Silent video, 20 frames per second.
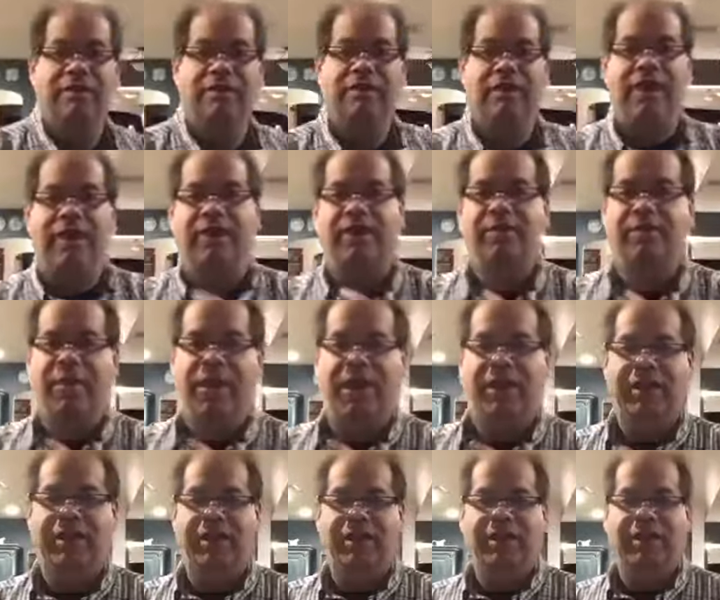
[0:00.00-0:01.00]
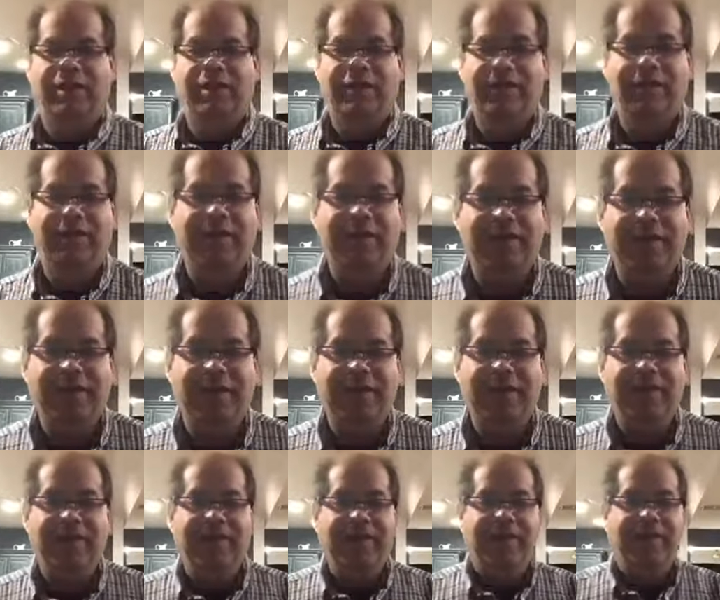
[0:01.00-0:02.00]
Thank you, Bonnie.
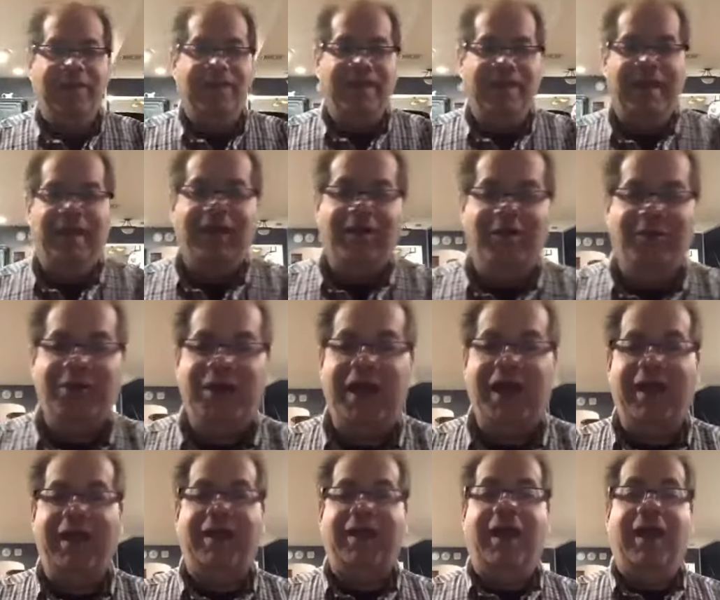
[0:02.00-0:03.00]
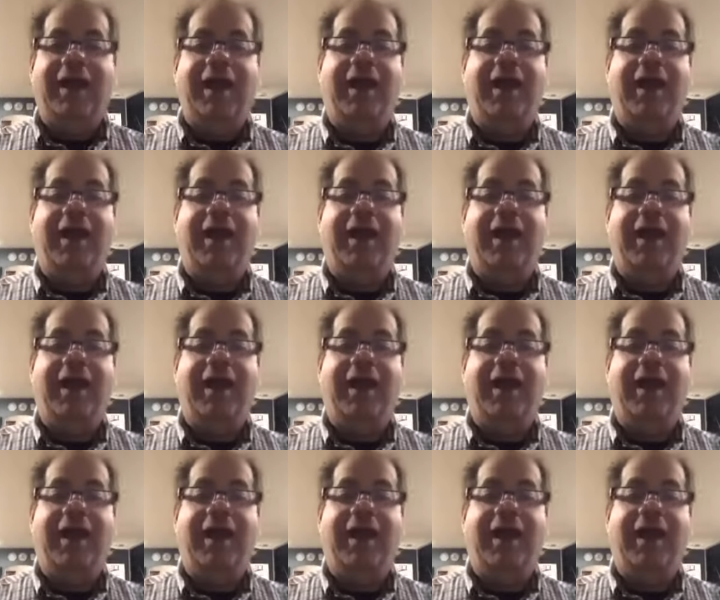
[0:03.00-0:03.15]
Okay.